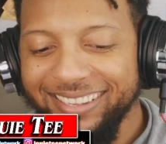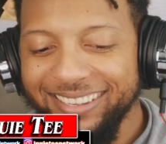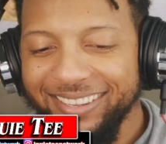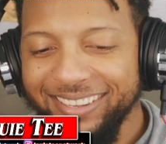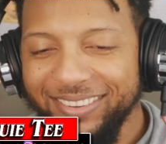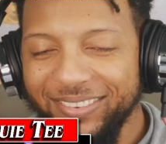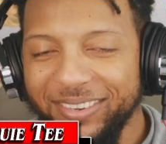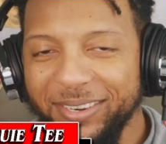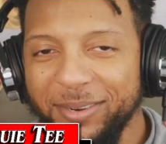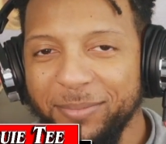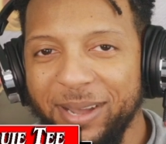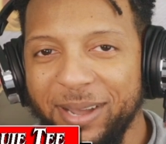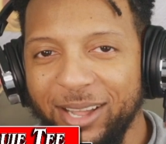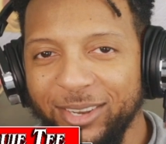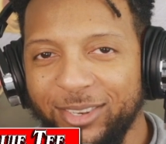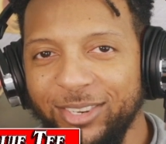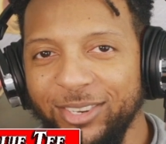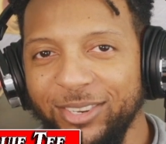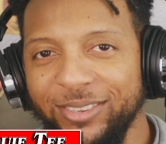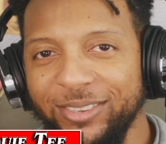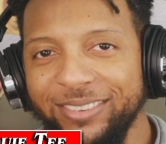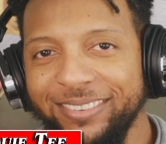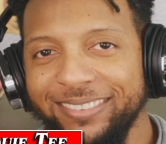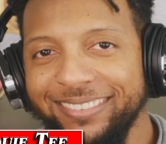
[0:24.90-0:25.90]
What about
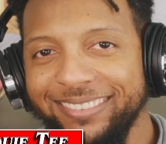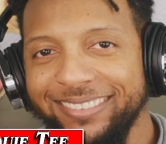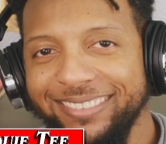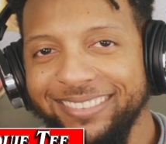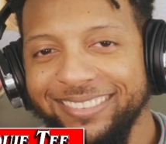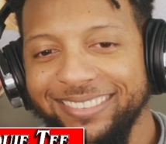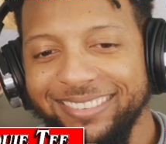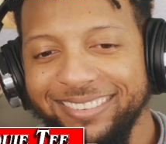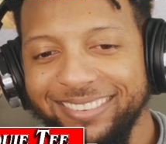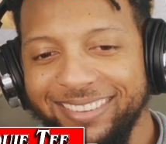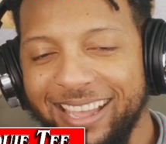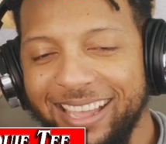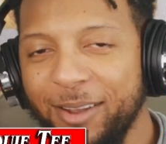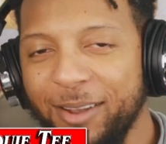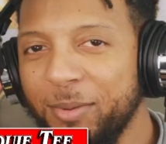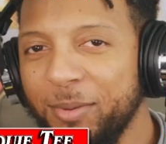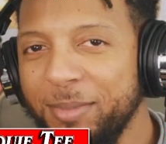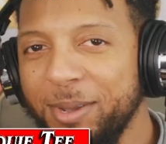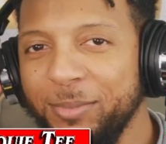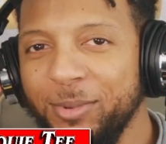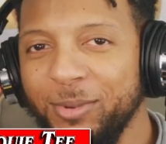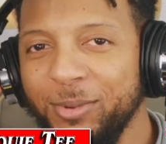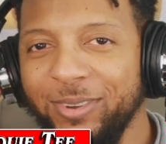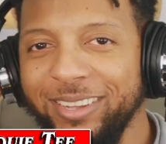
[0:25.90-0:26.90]
you? Y'all
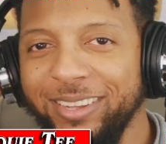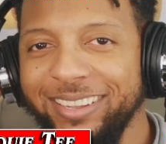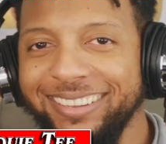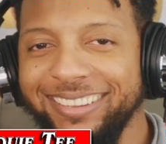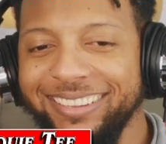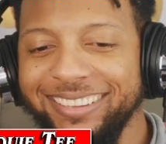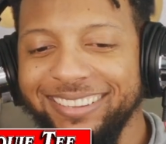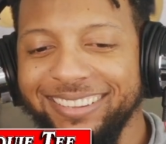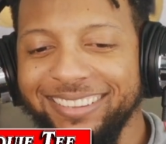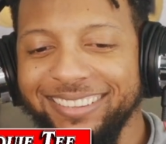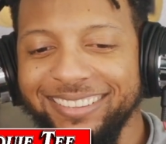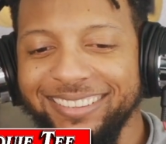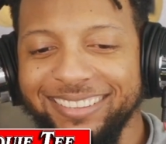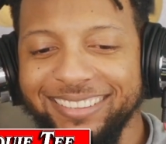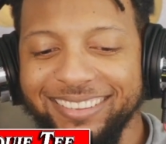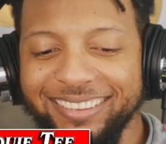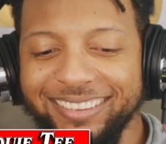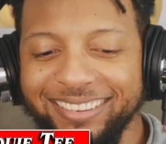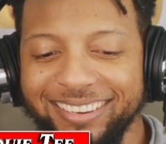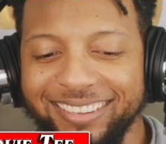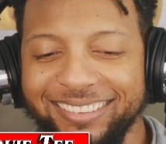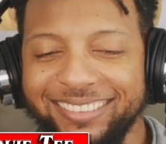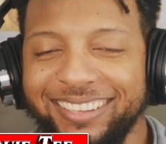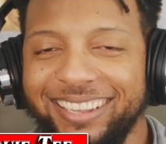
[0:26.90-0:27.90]
remember when?
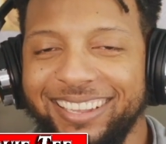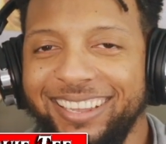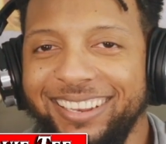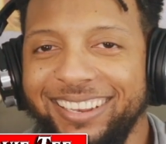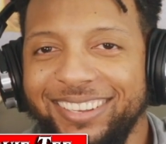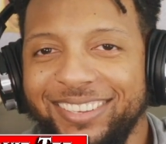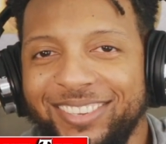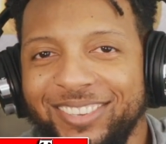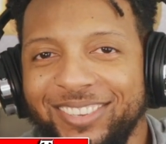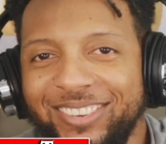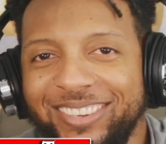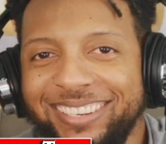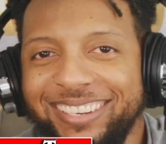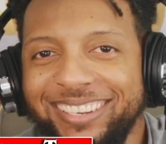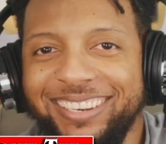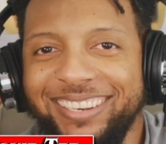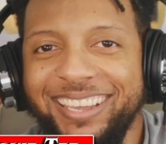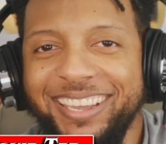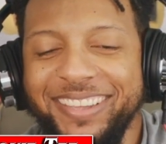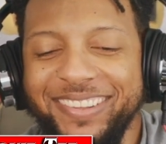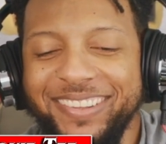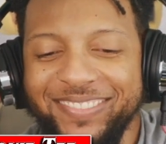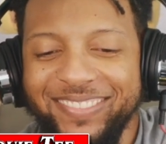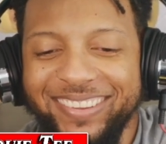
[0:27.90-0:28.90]
Let's get into it
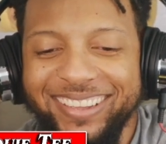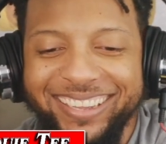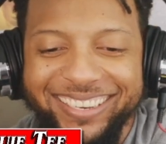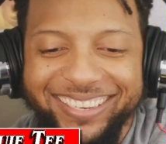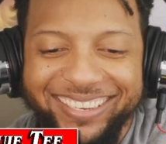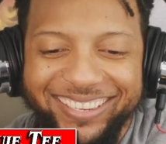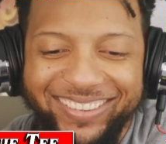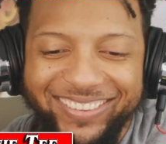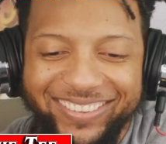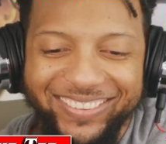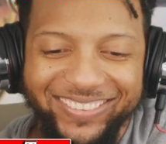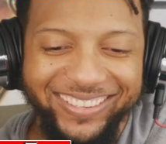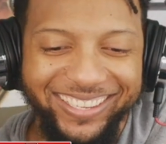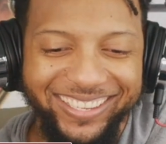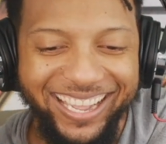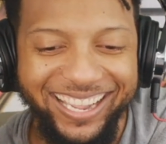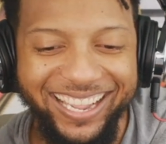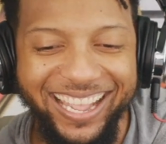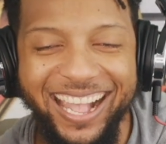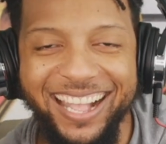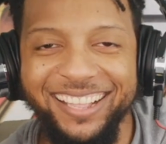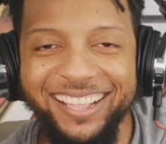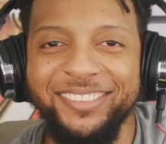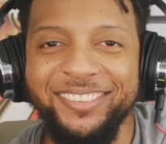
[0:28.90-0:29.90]
today, man. I
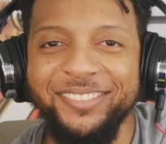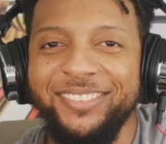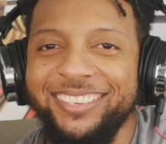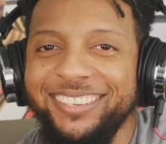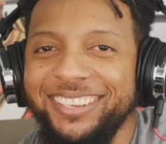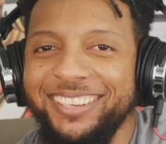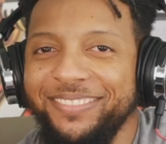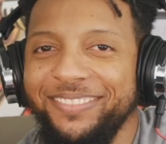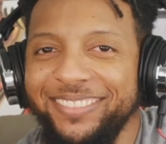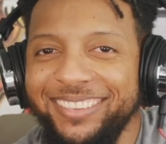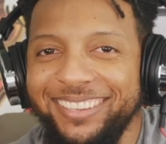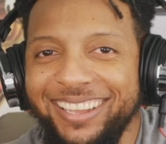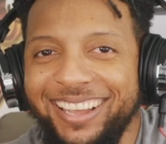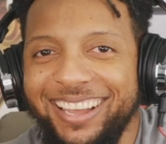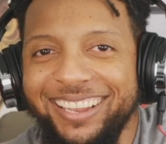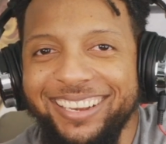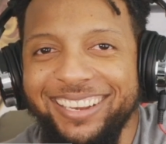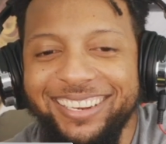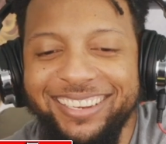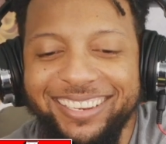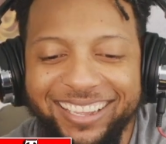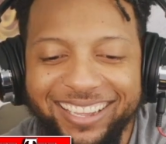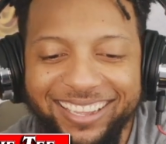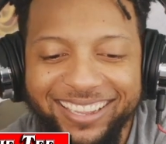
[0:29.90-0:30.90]
got some shit for y'all
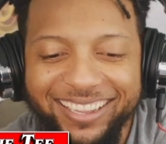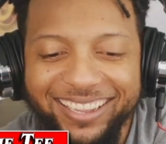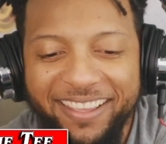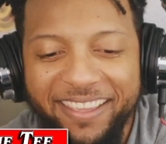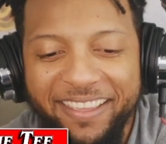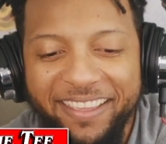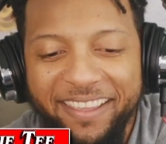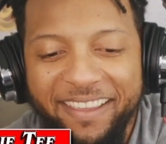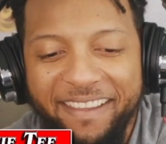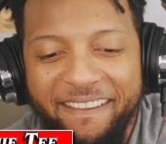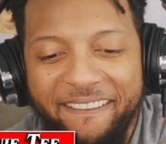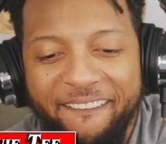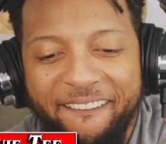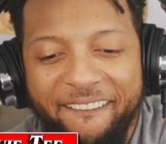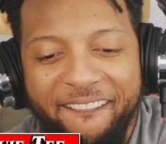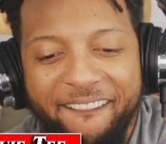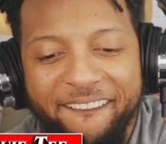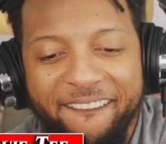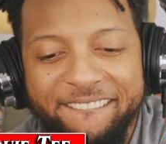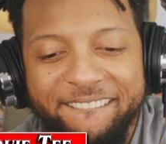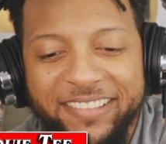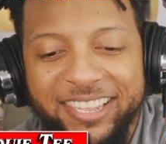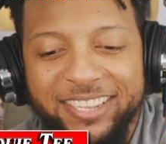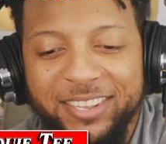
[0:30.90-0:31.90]
today.
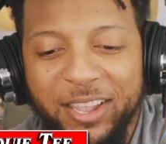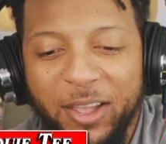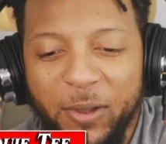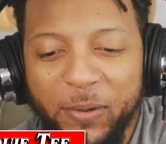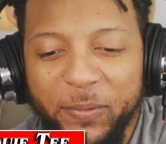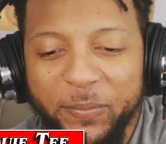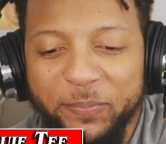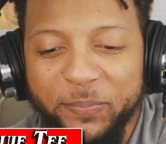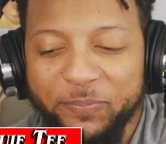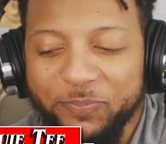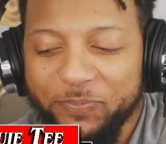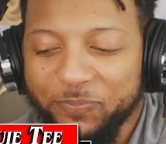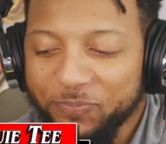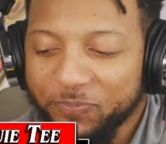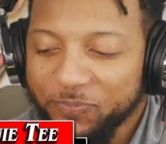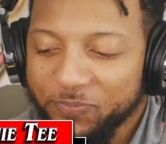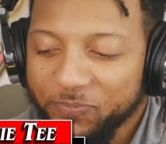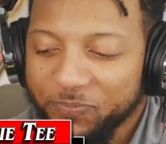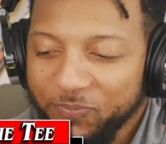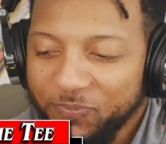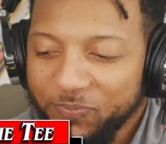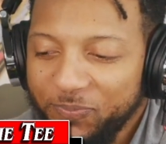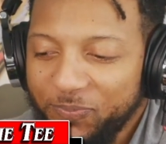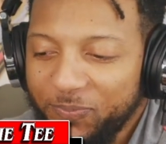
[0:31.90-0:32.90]
So,
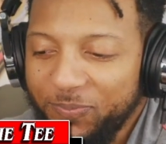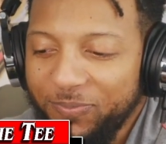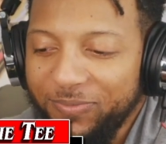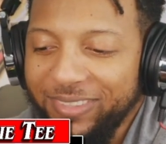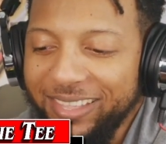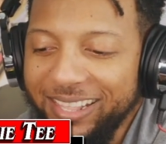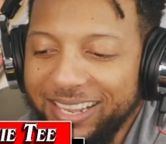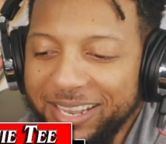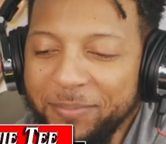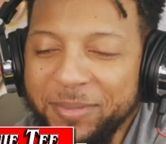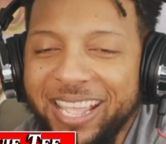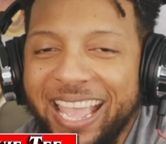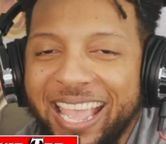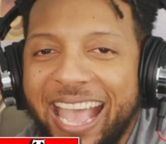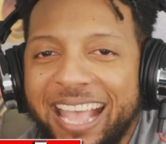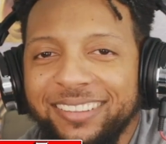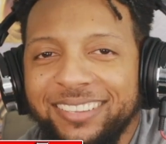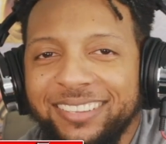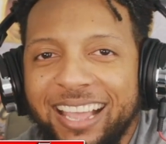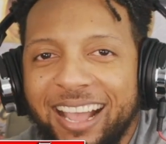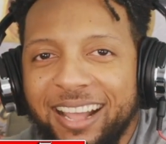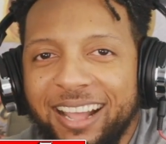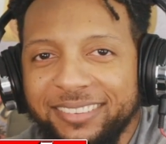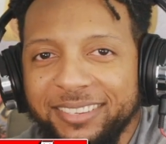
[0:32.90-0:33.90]
let me
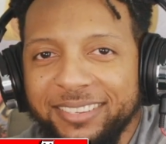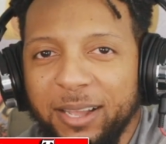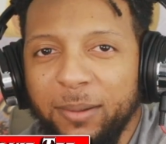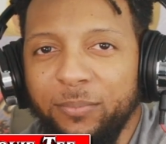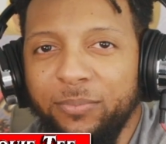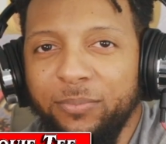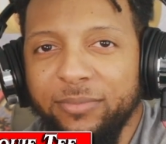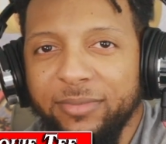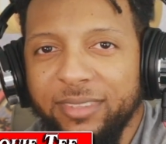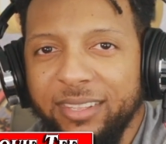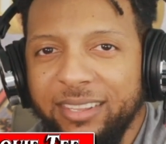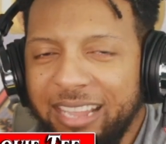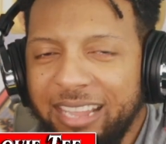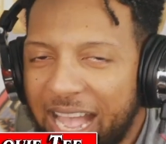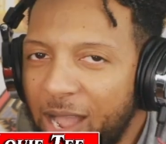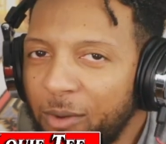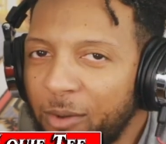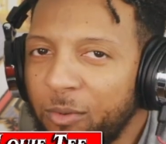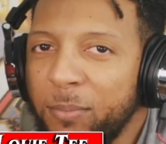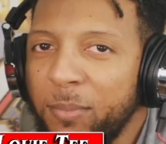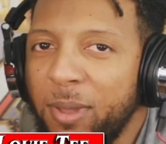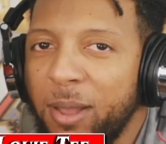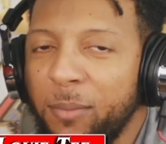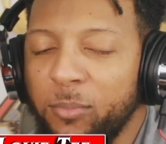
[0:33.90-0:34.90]
ask y'all something. Y'all
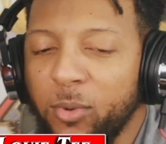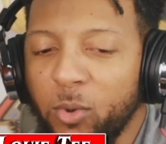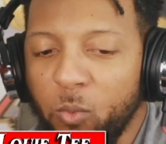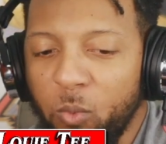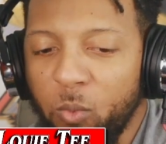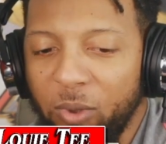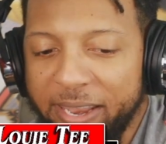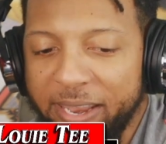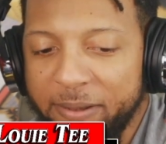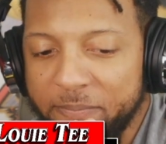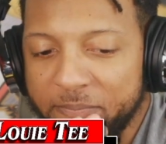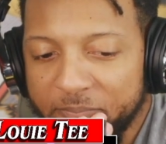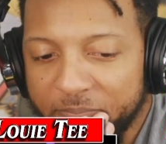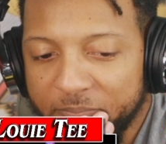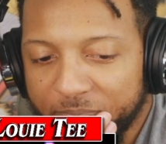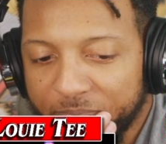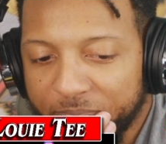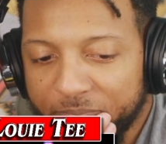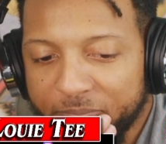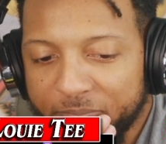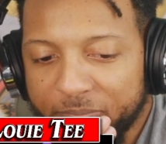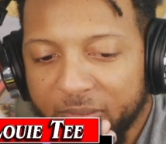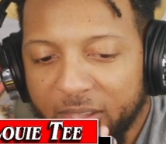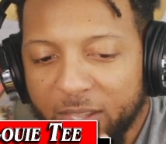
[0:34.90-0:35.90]
remember when
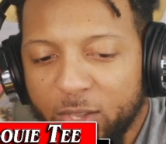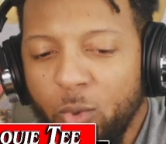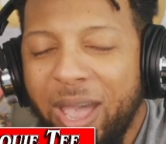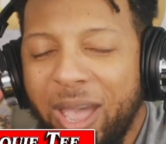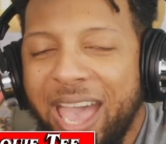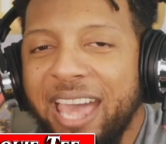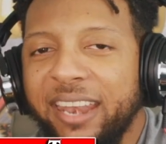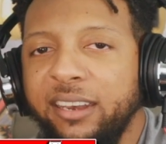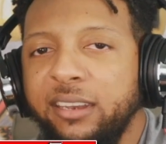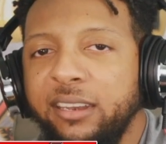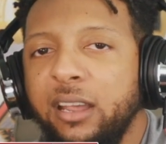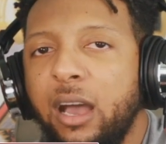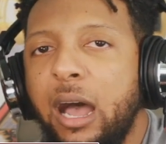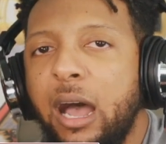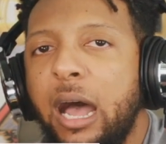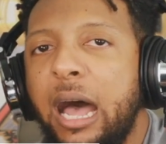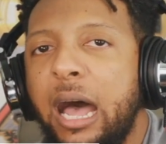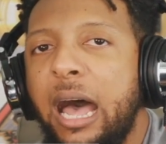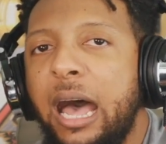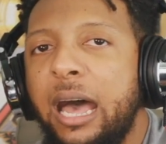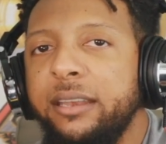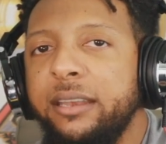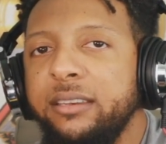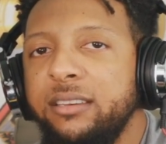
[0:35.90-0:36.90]
you had an
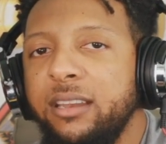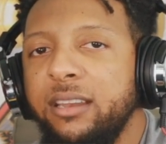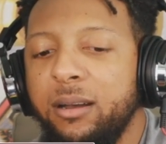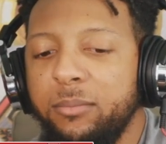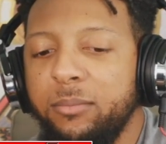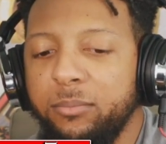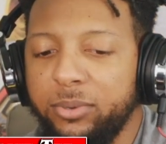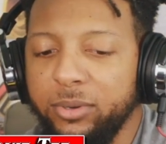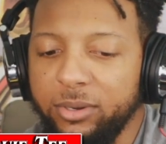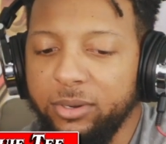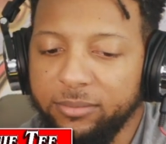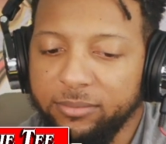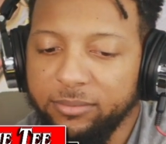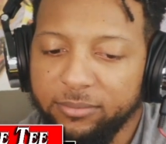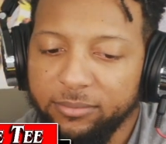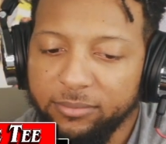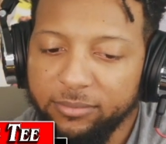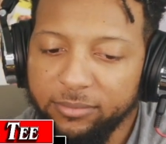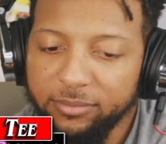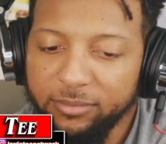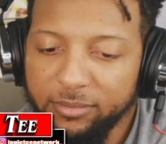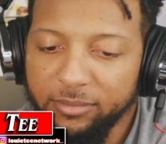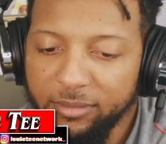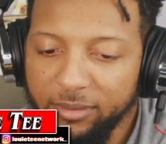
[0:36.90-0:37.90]
odd number
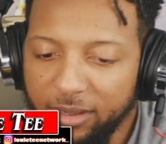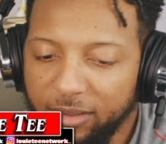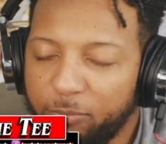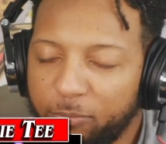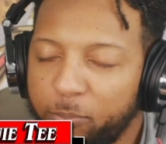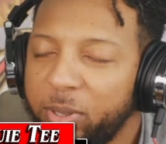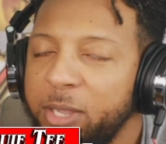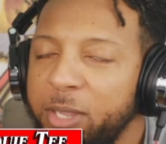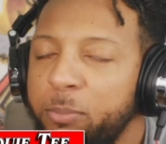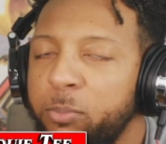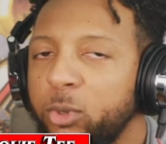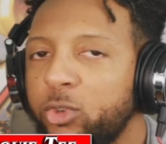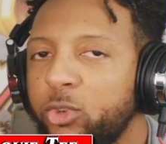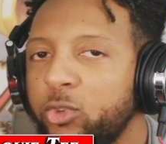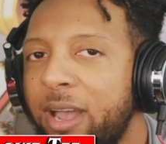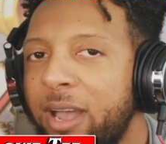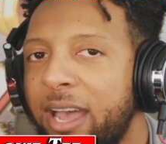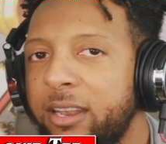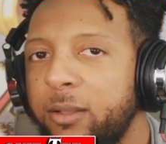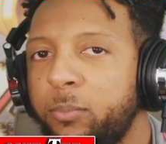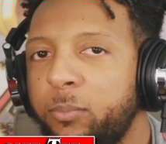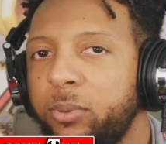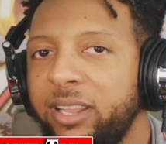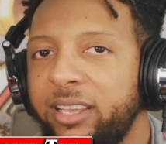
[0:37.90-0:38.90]
of people
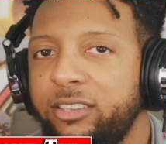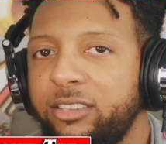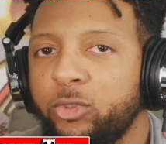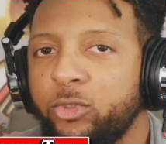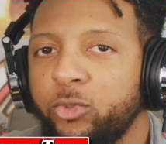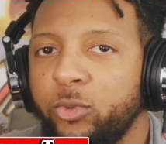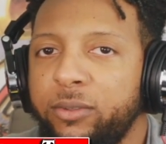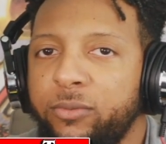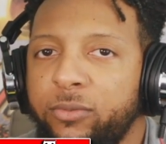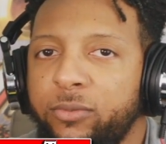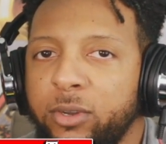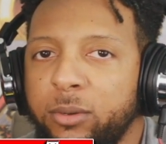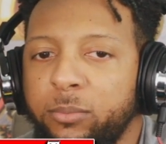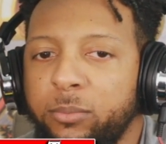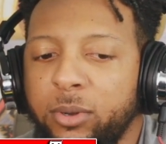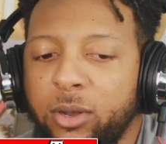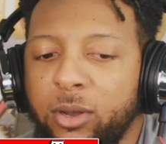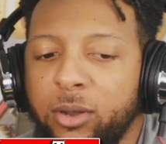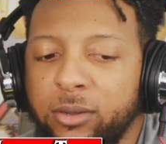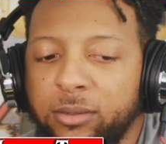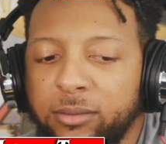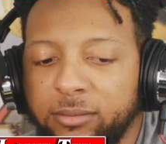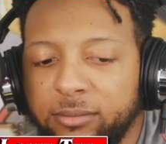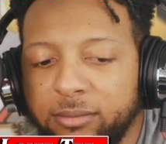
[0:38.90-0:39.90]
trying to play street
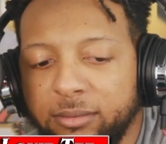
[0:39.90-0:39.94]
football?